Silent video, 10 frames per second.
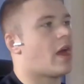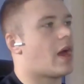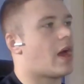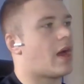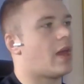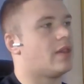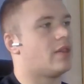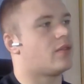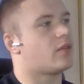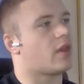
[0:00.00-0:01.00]

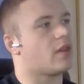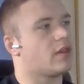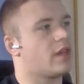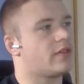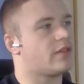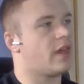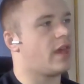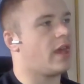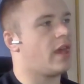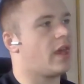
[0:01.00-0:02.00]
And let's
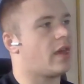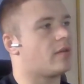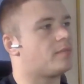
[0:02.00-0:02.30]
say